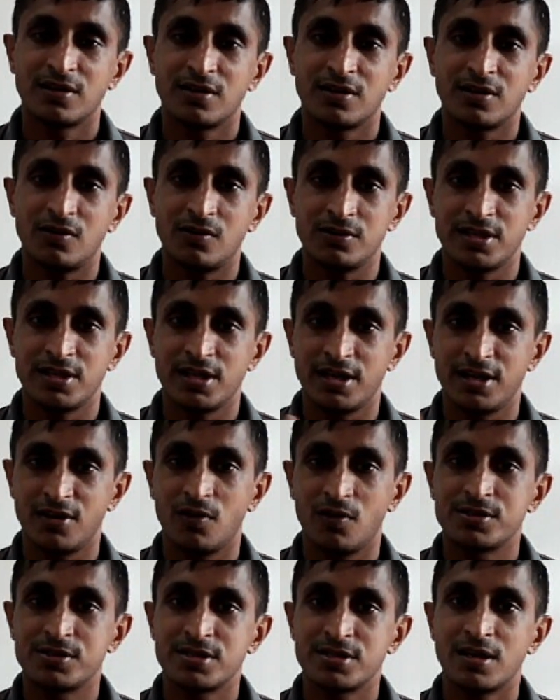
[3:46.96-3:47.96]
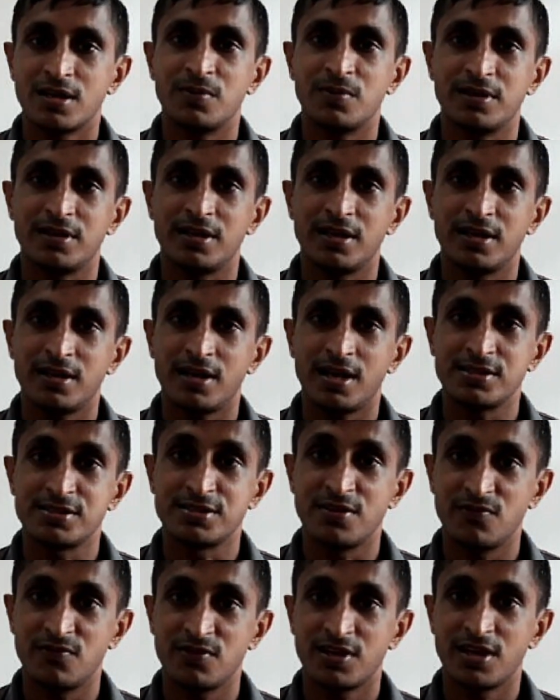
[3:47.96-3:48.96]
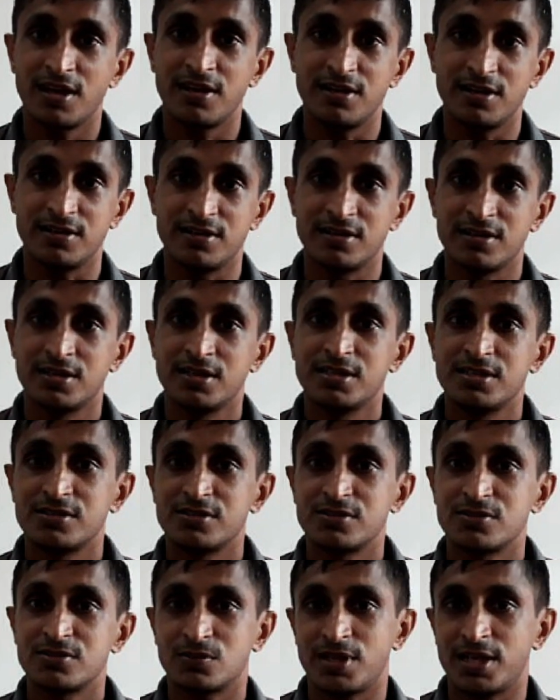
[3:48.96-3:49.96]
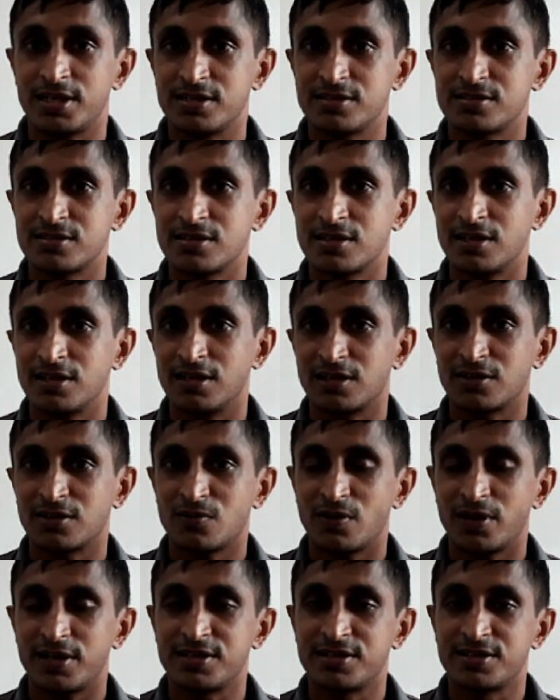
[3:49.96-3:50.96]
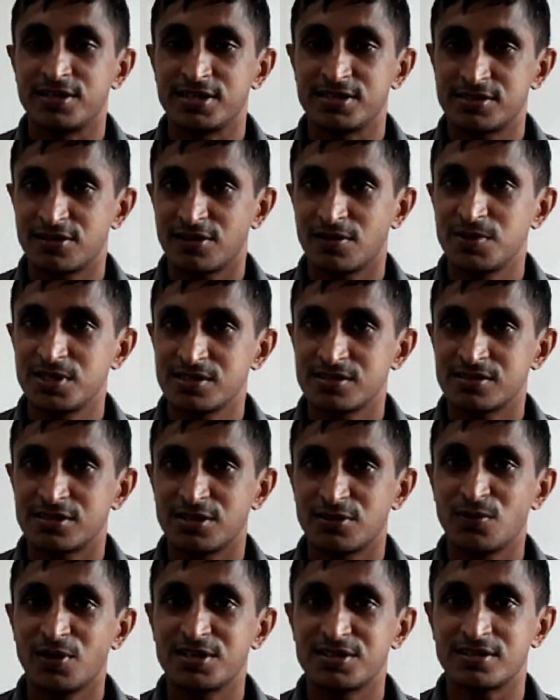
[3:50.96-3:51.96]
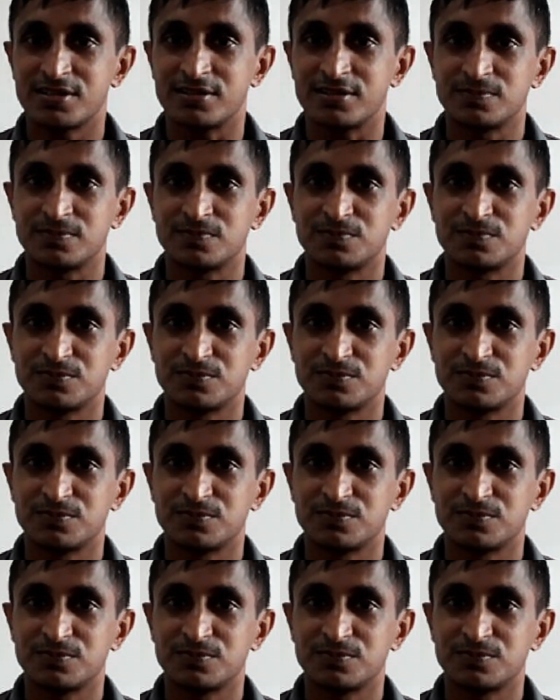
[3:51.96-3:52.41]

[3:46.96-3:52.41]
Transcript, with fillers: on their doorstep has defecated so that is a quite disturbing situation